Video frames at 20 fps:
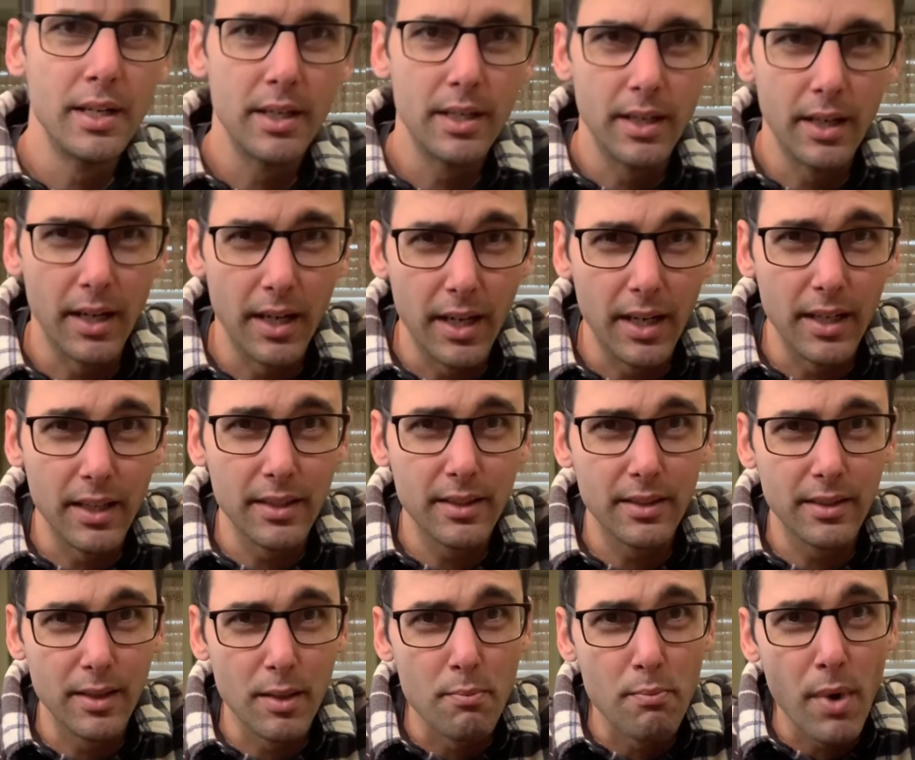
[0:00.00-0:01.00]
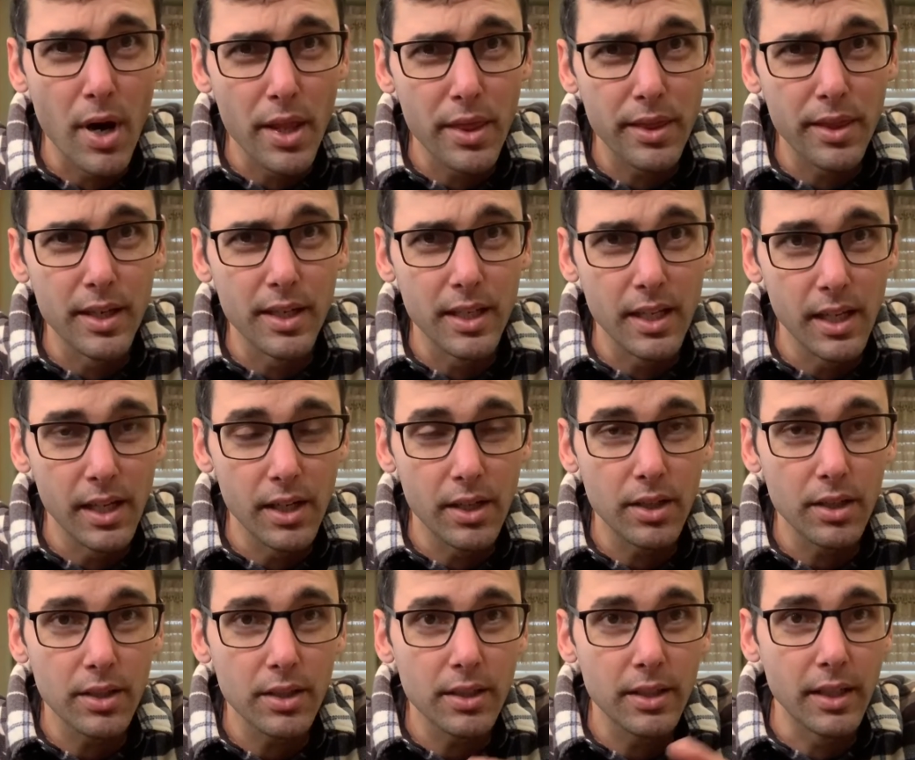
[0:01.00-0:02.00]
the month and
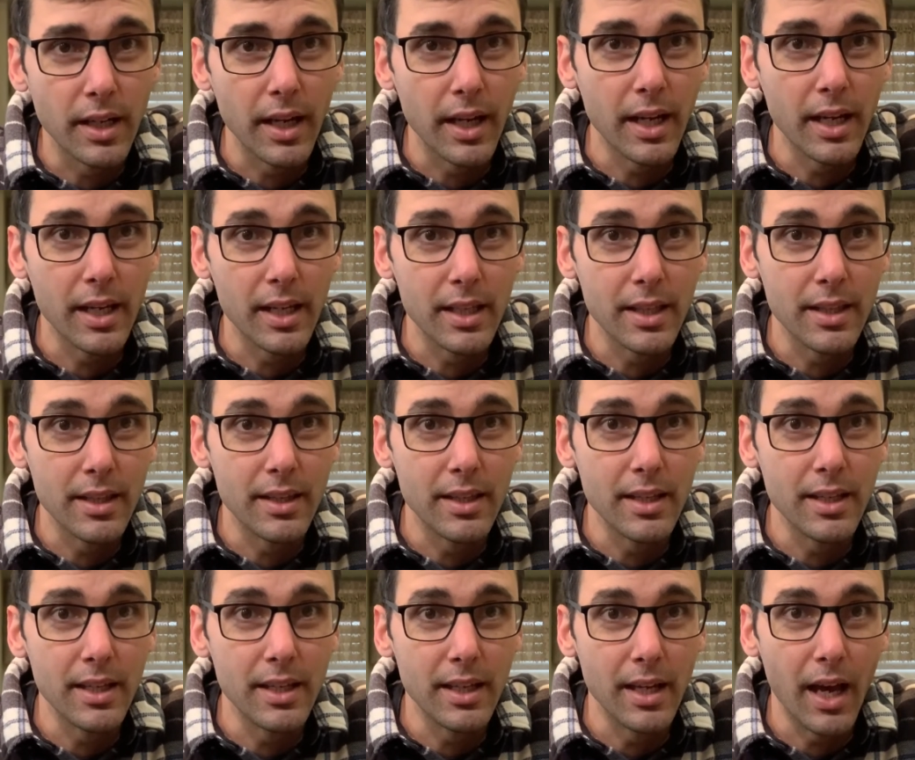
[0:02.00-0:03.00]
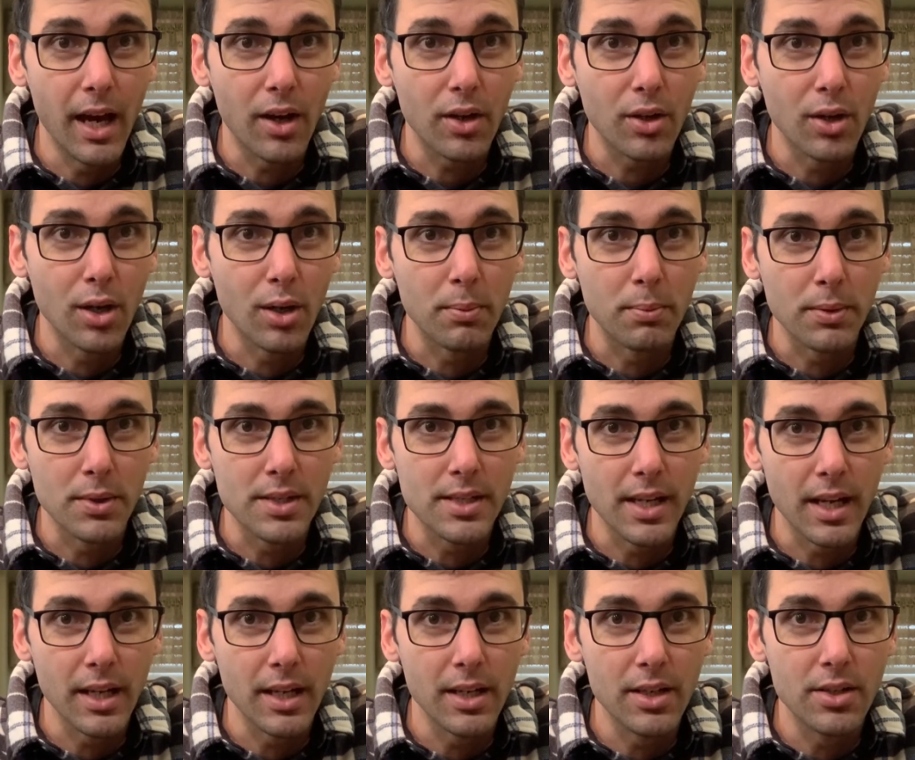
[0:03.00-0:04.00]
year and the alcohol
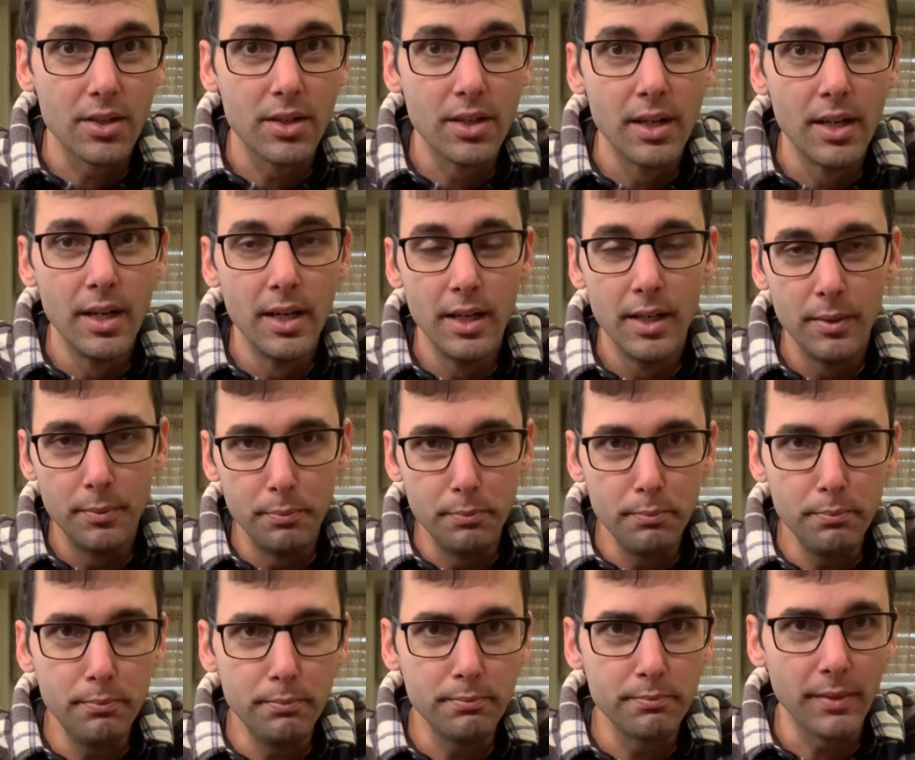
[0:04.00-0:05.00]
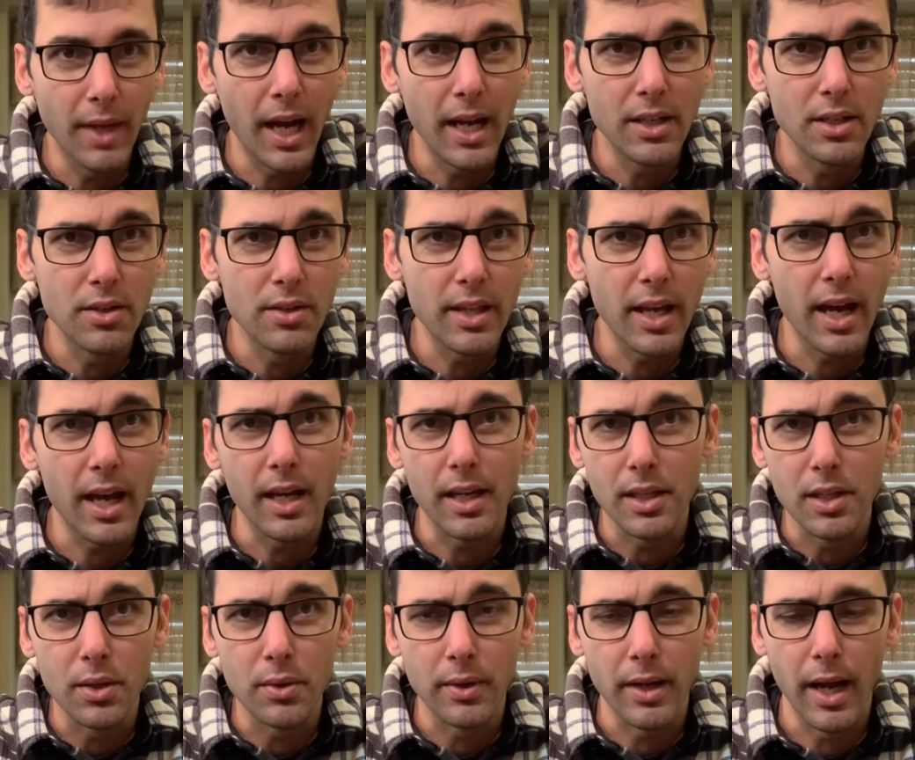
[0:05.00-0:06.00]
percentage. I do that.
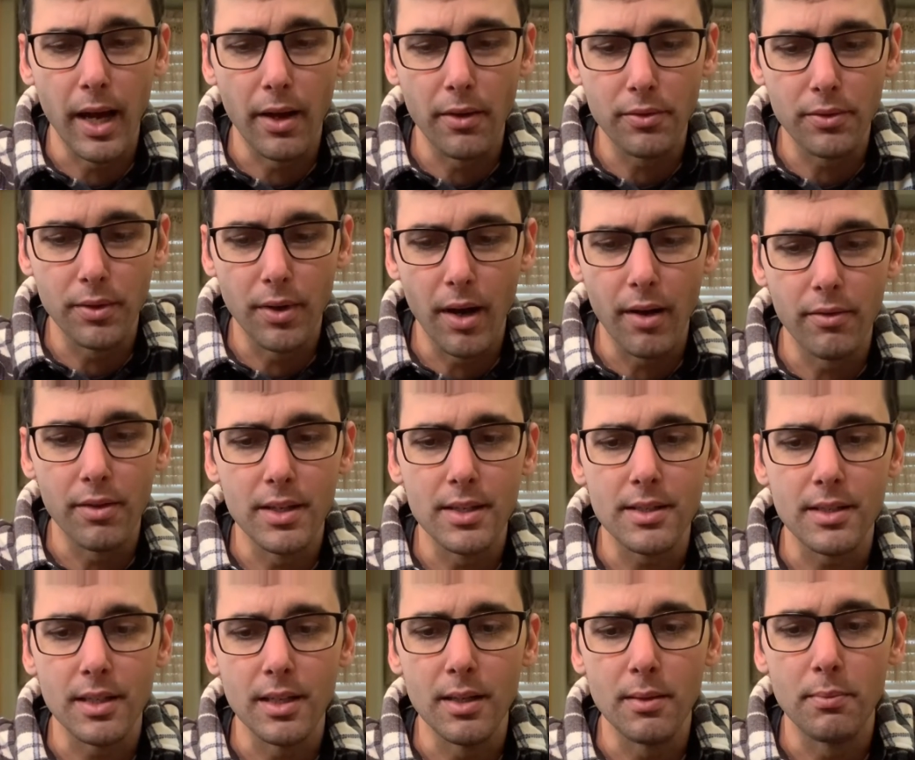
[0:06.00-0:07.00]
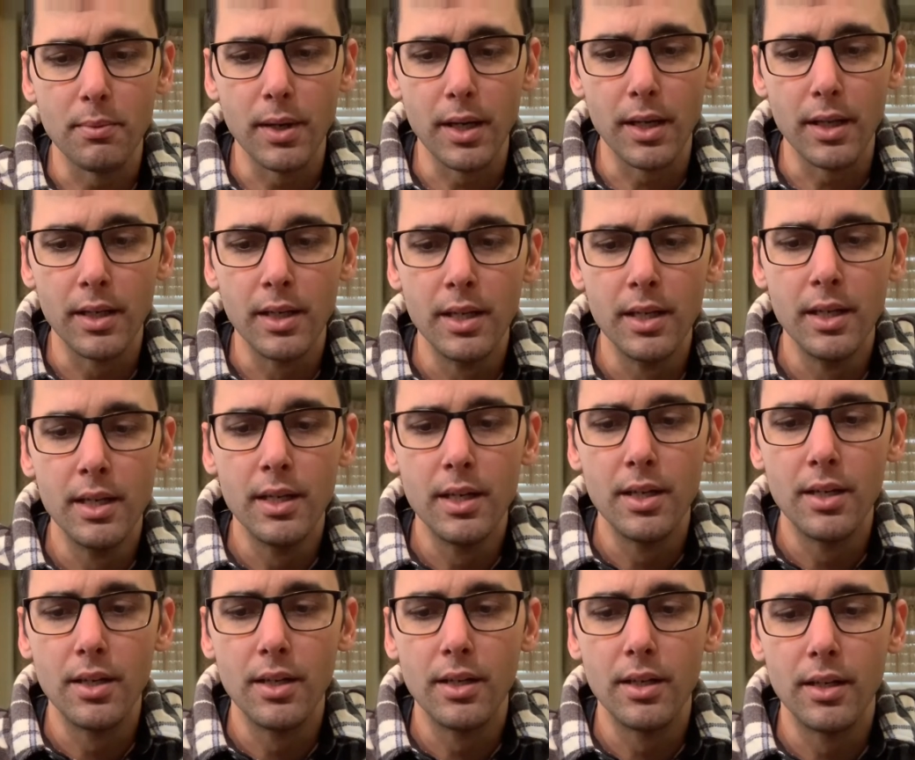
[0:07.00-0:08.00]
You don't have to, obviously, but
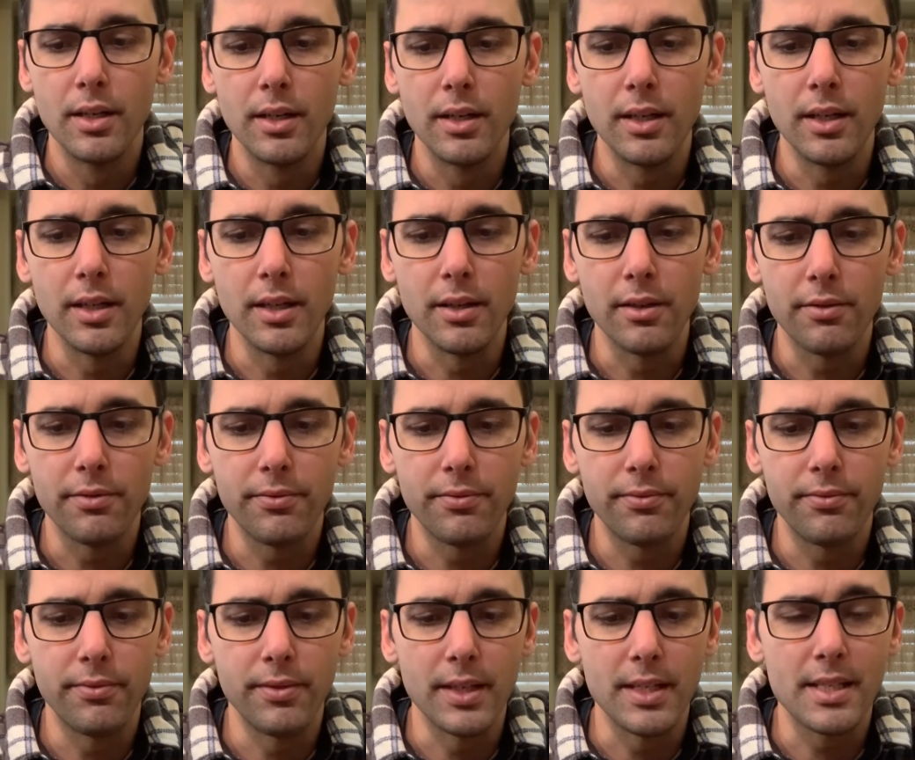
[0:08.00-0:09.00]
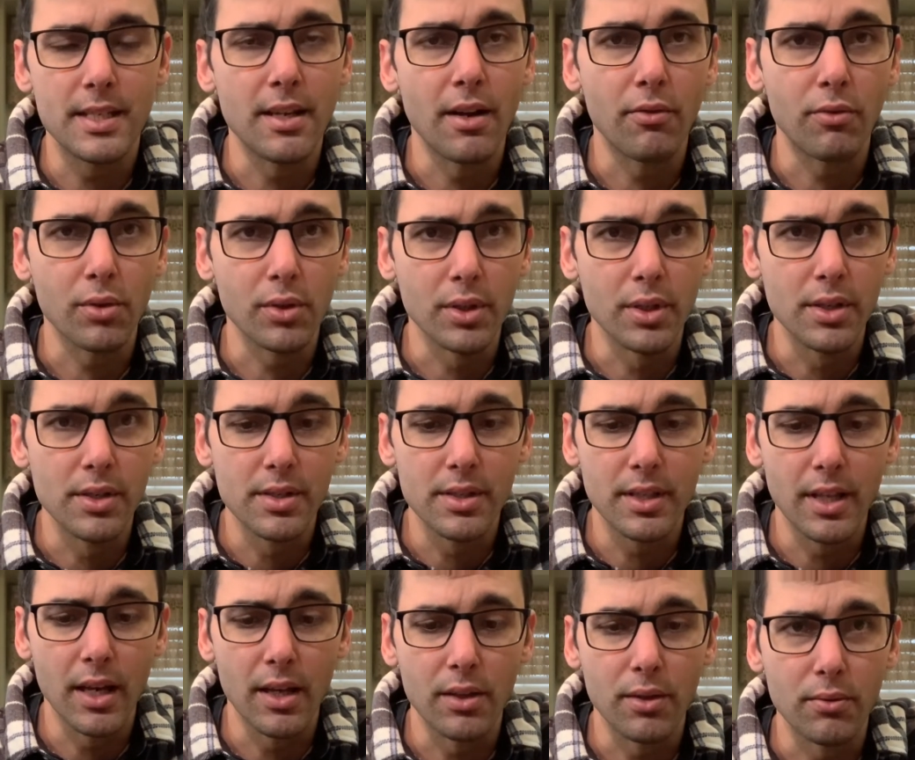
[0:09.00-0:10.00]
if it's several years
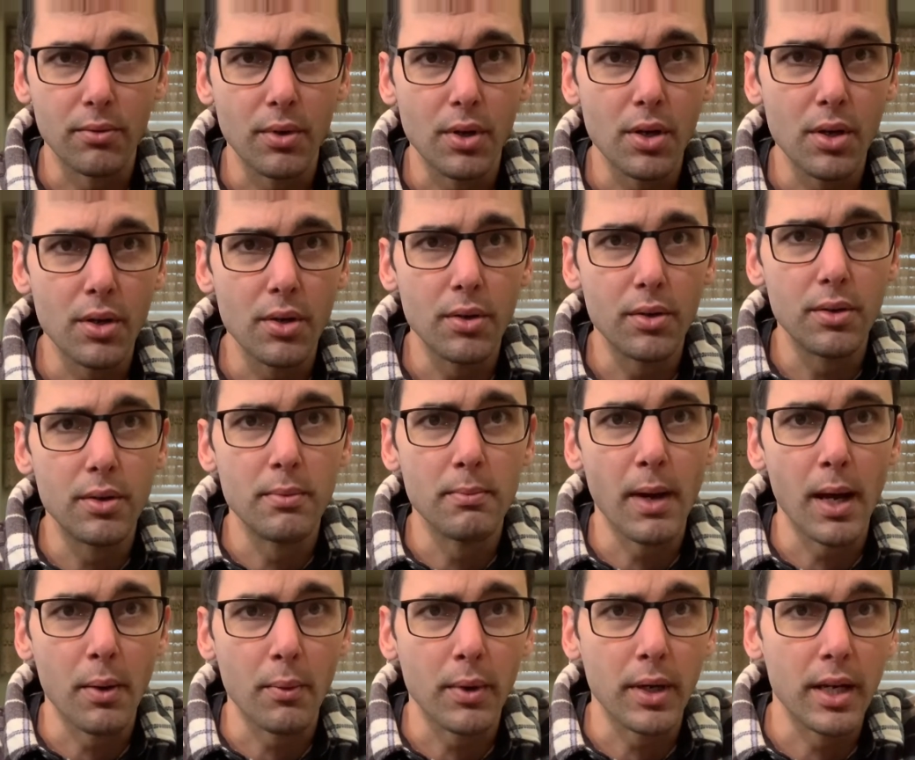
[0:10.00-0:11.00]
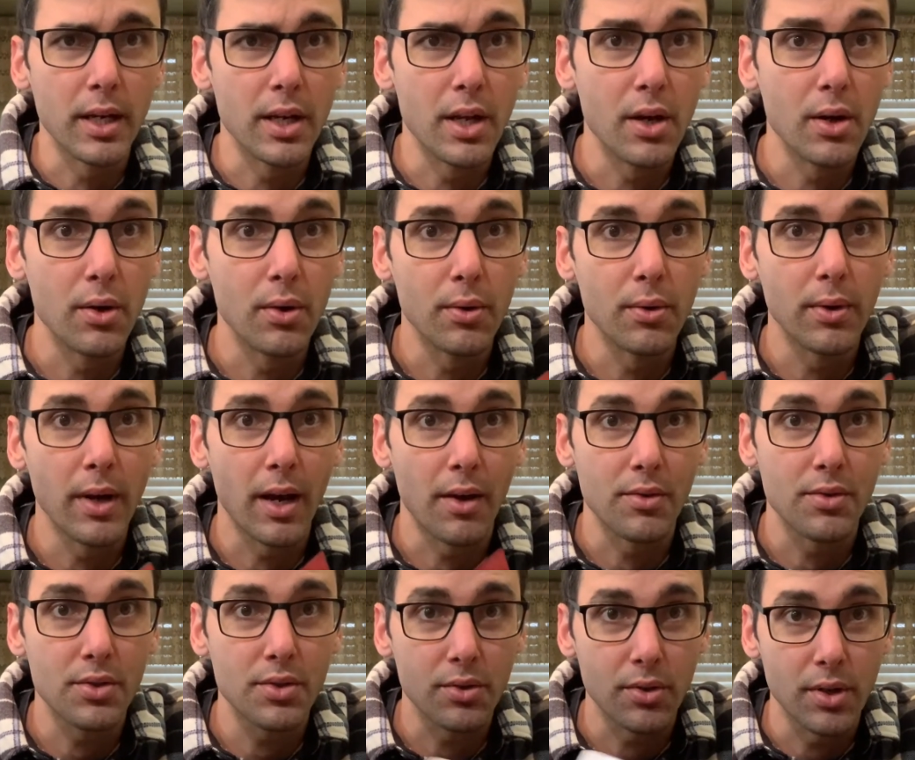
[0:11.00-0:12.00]
down the road, you might want to know how
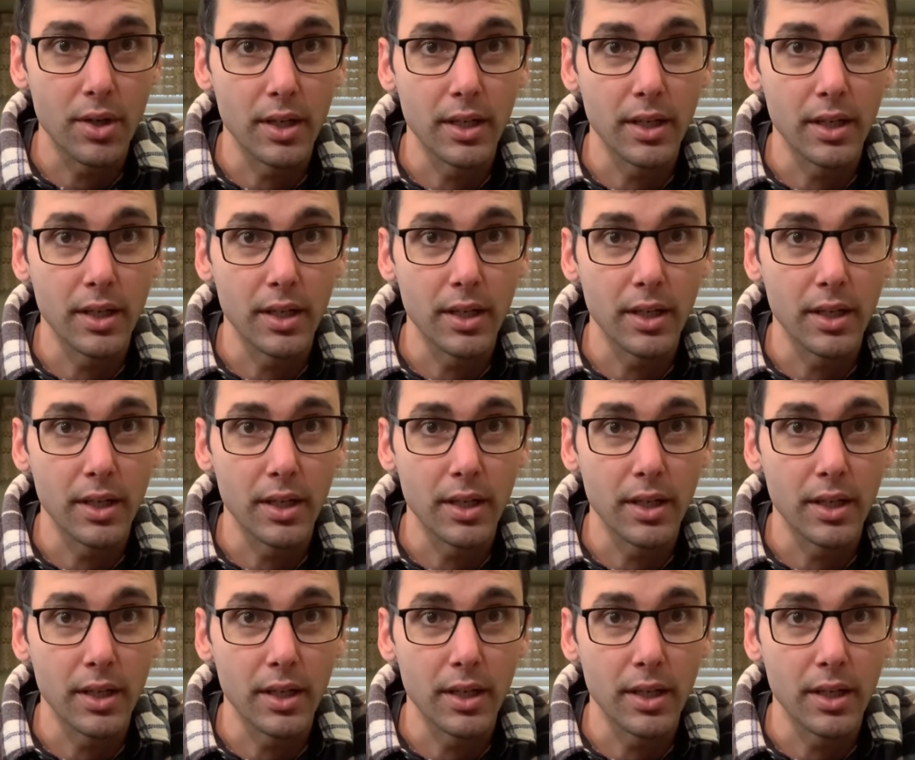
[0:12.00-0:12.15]
strong